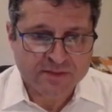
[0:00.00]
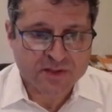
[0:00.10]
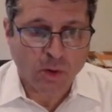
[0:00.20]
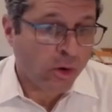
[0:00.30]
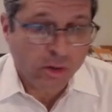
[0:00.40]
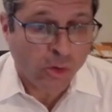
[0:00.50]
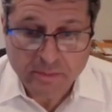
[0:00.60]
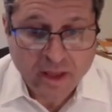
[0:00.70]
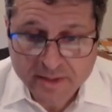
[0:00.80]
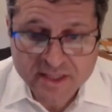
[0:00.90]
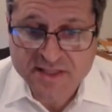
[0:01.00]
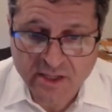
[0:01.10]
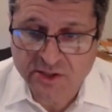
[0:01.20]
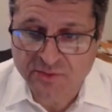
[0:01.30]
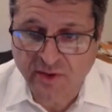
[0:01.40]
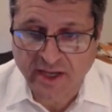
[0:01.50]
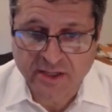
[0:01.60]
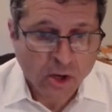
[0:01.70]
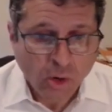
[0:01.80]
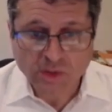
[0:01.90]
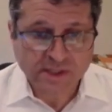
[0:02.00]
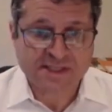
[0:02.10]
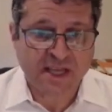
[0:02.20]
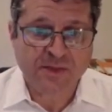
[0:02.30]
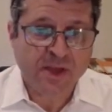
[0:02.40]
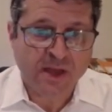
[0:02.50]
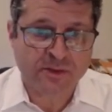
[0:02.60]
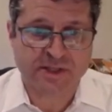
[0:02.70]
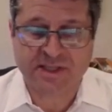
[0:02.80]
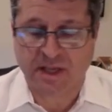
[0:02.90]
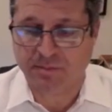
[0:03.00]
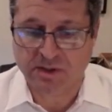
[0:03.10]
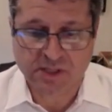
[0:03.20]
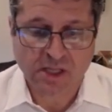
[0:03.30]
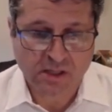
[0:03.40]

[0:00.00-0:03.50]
Or maybe it's undefined. Or let's take the other example.